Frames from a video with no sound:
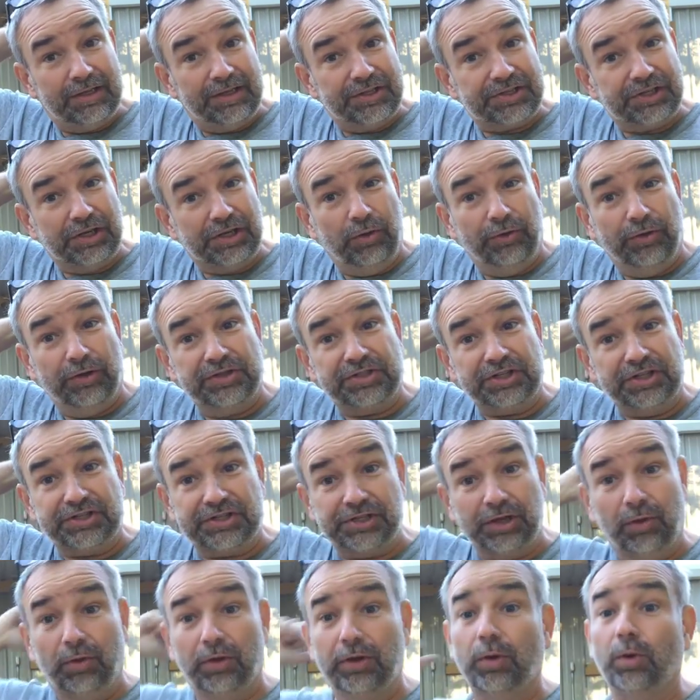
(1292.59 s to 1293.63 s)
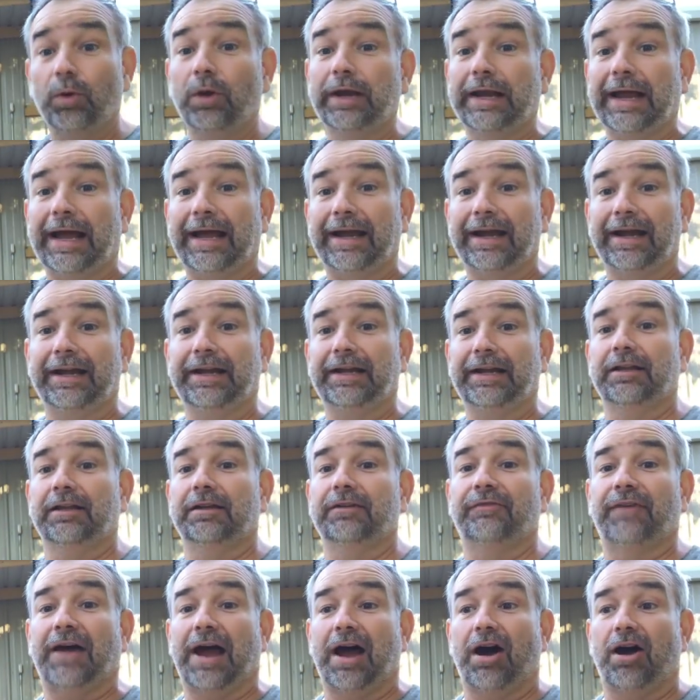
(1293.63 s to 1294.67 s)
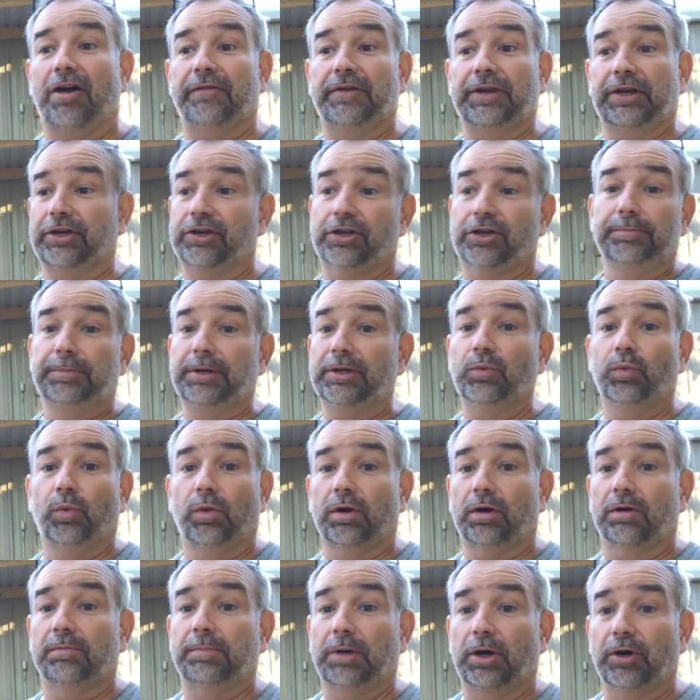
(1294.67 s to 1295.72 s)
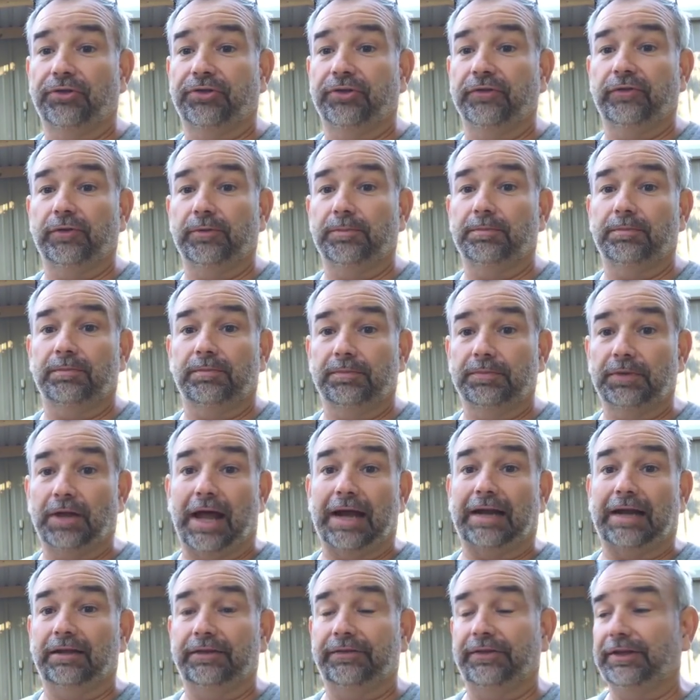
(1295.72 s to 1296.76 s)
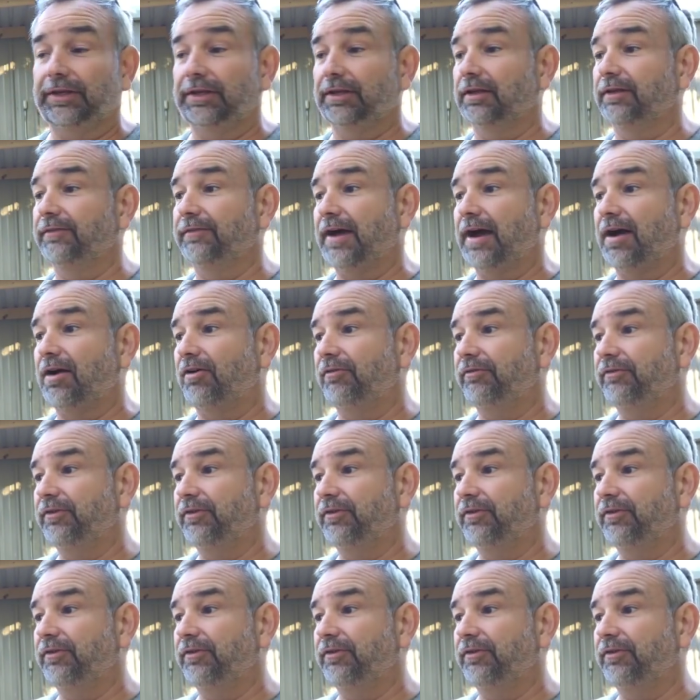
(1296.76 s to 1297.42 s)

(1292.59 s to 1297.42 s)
So there's a solenoid and an inlet valve, and it could be one or both of them, likely the inlet valve.